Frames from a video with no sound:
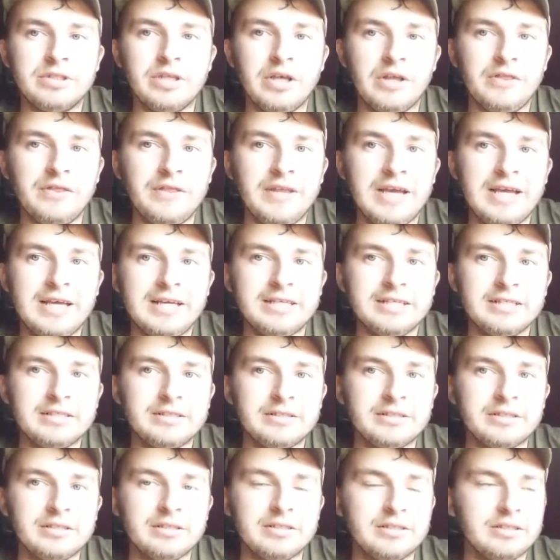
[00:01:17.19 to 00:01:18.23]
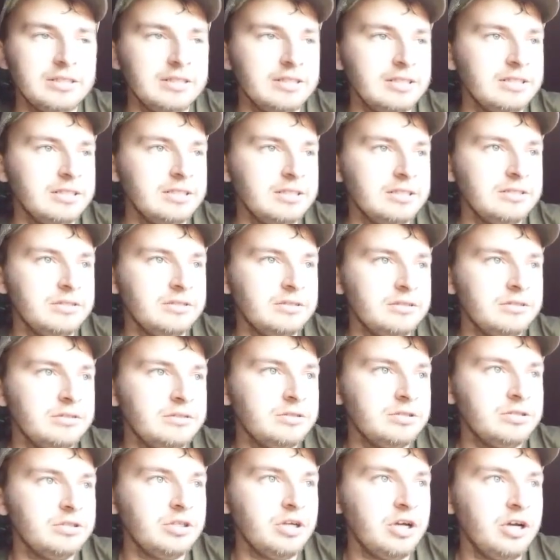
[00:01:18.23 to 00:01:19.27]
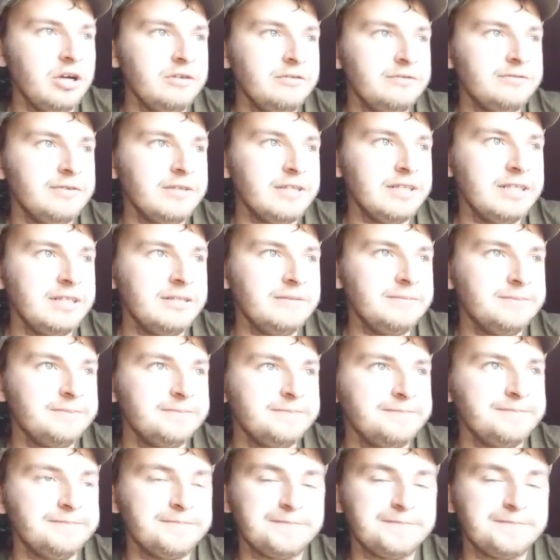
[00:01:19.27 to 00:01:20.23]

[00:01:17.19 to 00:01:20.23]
that, and hopefully